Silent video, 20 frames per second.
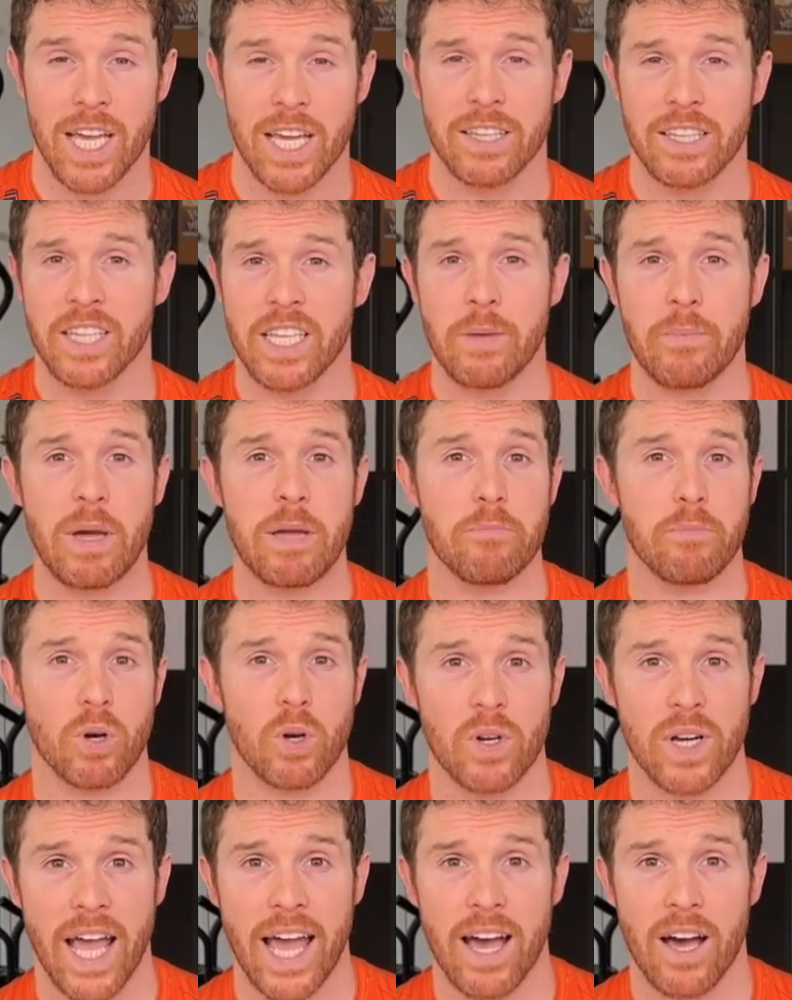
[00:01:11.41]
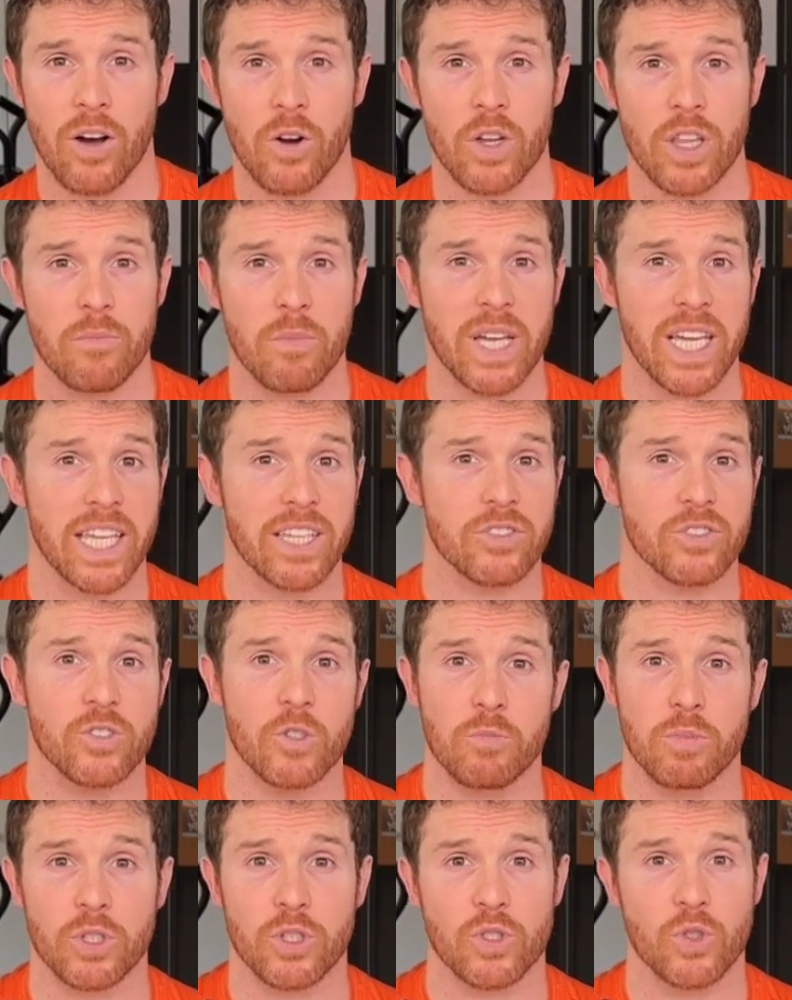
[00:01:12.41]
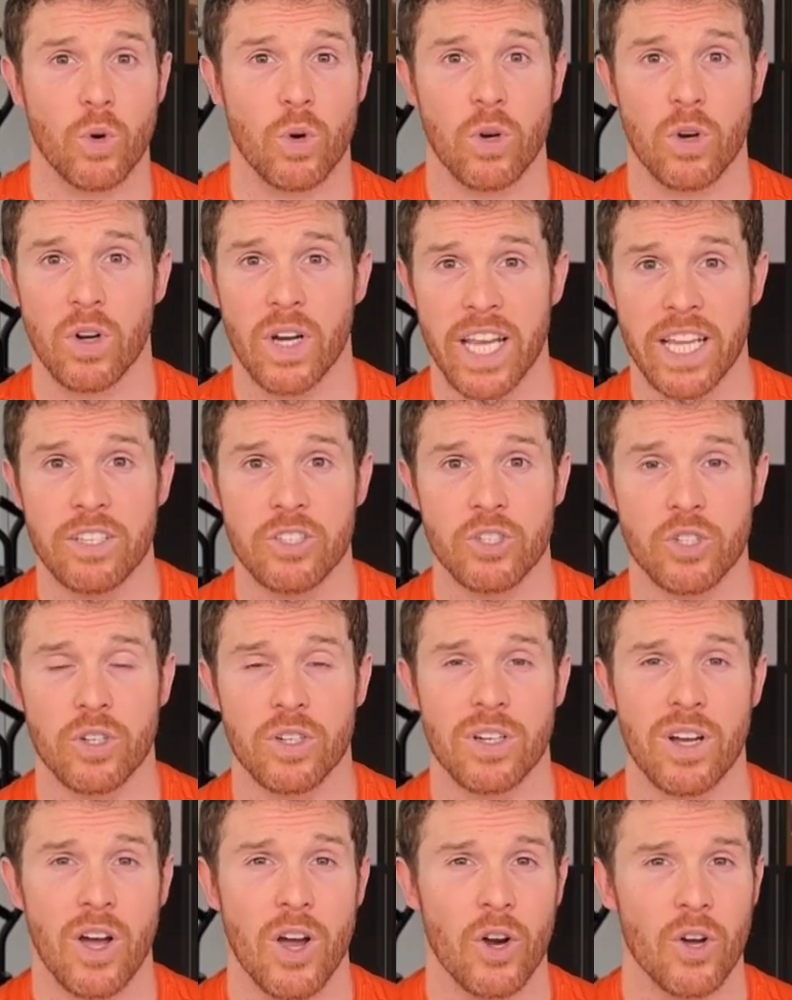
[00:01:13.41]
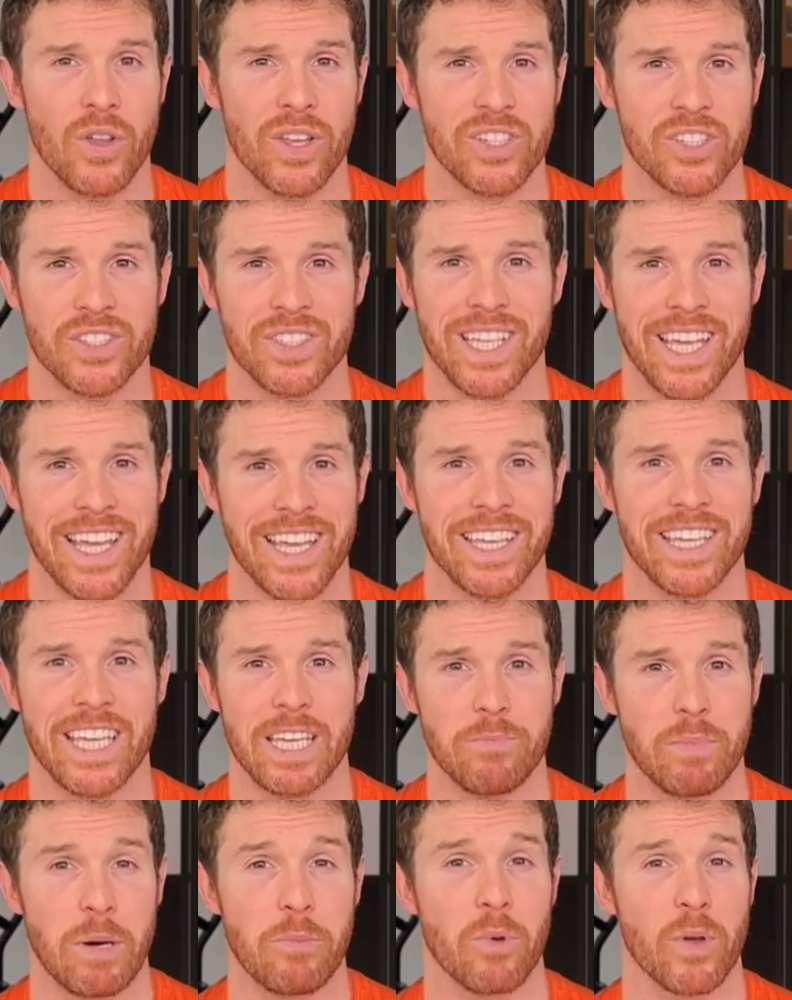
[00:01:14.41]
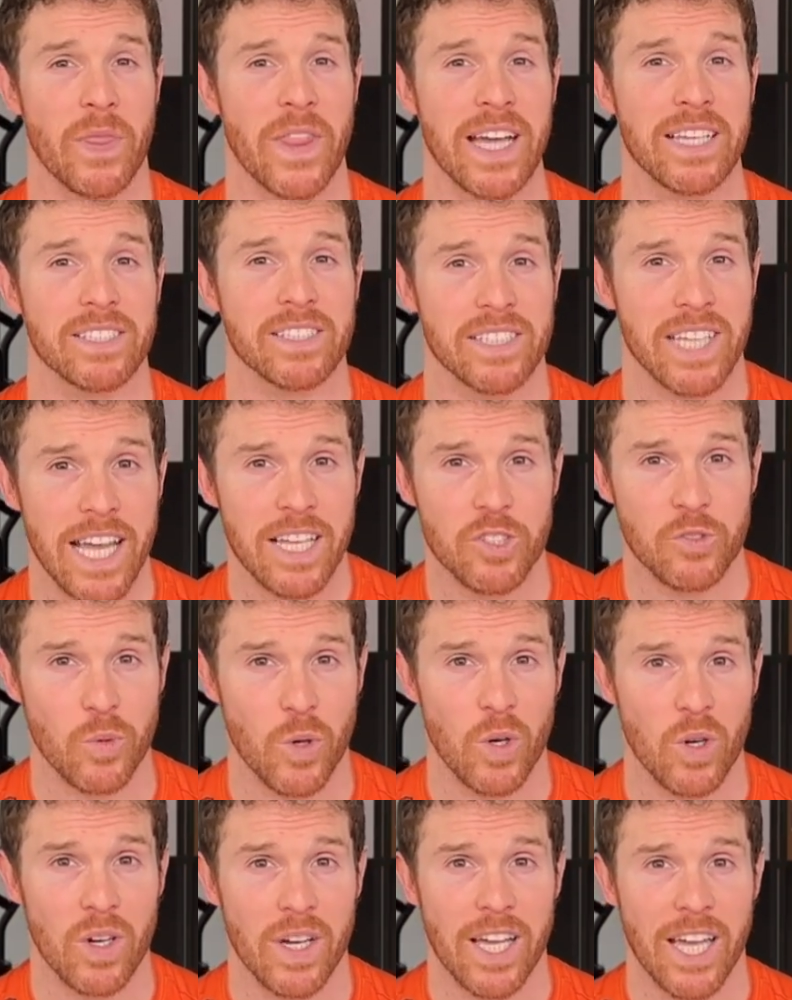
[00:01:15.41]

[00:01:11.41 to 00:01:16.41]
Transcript: then they might burn out or they might get super sore or injured, or they just can't keep up with that schedule,